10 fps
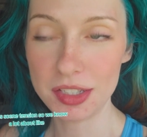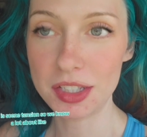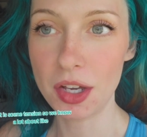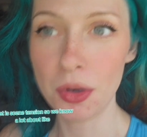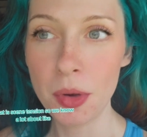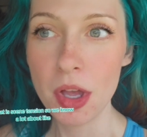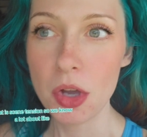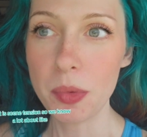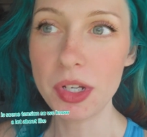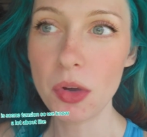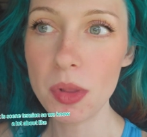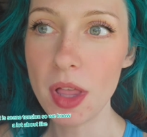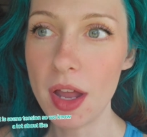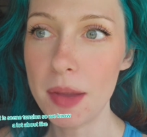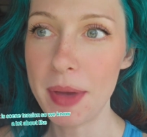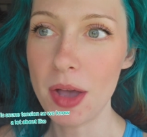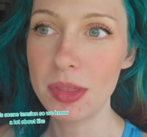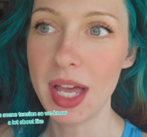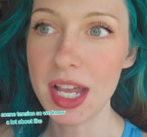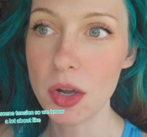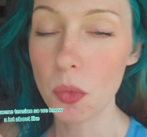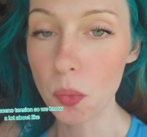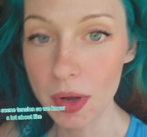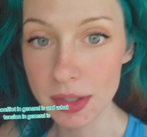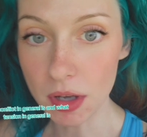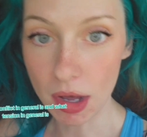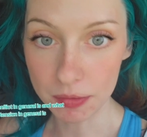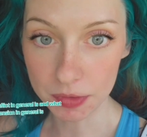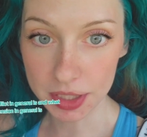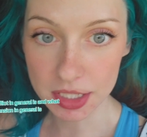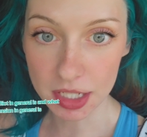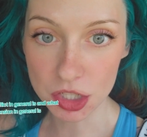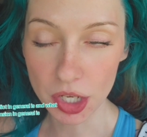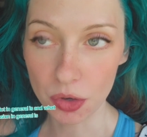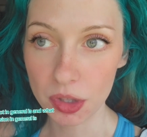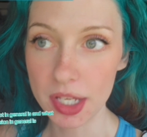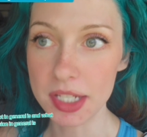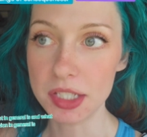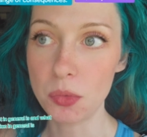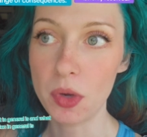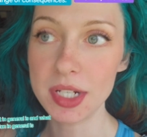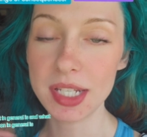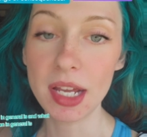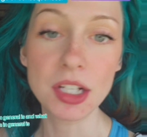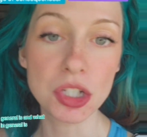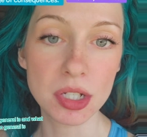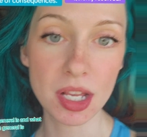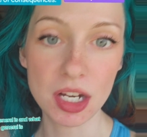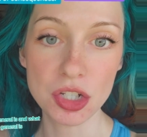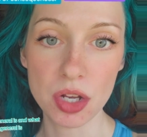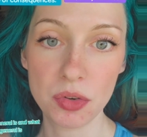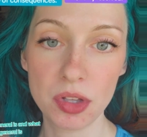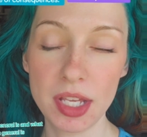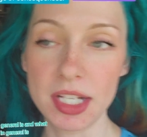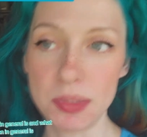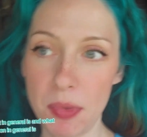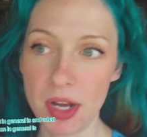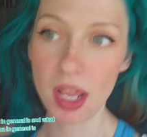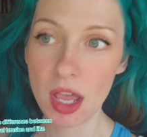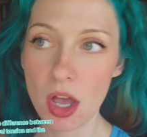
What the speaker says: So we know a lot about like what conflict in general is and what tension in general is, but